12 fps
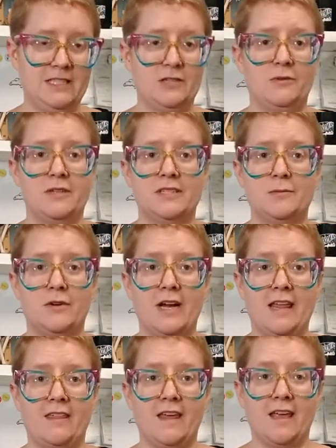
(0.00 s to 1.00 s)
Don't want to
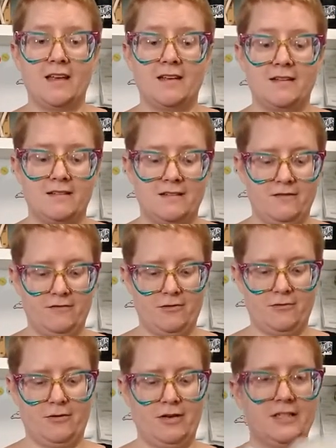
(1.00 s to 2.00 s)
break things, of
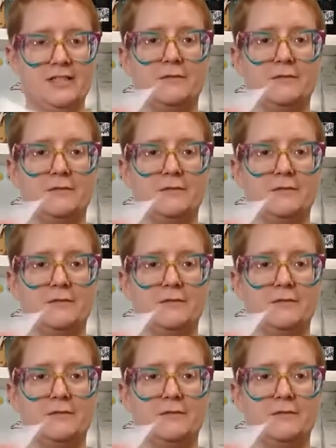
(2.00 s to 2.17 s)
course.